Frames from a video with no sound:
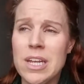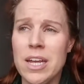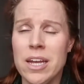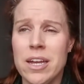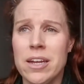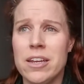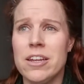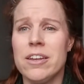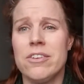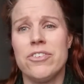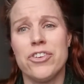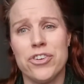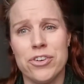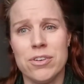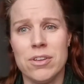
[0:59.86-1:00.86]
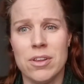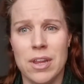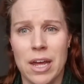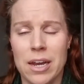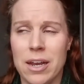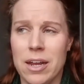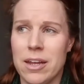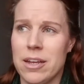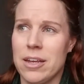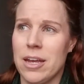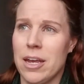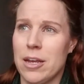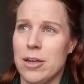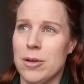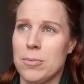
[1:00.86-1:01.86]
in addition to that, I
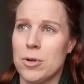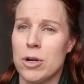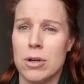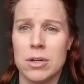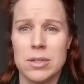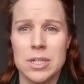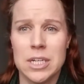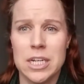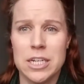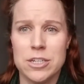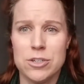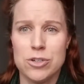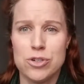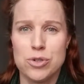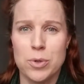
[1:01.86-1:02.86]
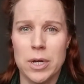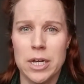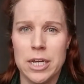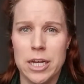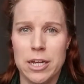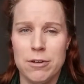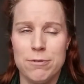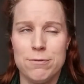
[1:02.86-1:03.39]
am currently in training